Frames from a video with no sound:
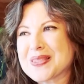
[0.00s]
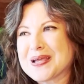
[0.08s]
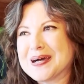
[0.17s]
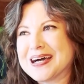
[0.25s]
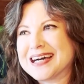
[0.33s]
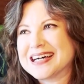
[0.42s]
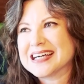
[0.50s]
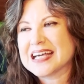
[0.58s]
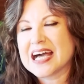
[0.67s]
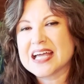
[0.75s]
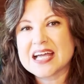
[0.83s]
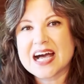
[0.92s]

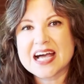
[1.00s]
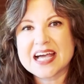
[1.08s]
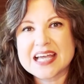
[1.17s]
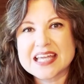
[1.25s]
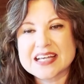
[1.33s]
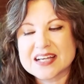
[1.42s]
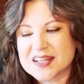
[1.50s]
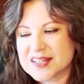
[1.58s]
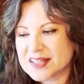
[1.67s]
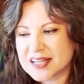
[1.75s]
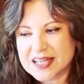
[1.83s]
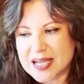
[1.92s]
I
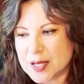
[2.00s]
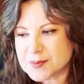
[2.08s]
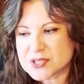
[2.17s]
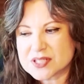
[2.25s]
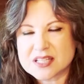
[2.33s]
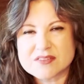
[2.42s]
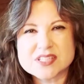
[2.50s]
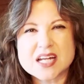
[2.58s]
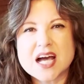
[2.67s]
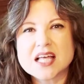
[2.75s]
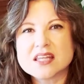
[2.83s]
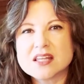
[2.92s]
absolutely loved it.
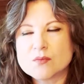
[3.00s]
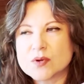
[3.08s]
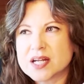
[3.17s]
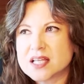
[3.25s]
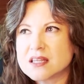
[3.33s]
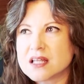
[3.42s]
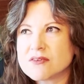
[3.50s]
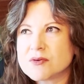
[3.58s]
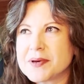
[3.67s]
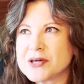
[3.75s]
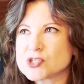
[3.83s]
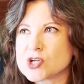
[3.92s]
What I love
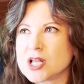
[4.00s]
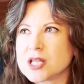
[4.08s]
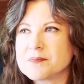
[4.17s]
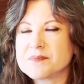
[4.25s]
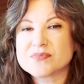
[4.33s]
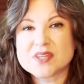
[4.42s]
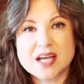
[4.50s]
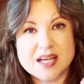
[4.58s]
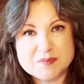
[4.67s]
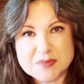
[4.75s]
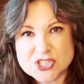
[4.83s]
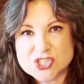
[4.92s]
about Trollope, I
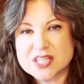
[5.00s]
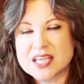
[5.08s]
mentioned the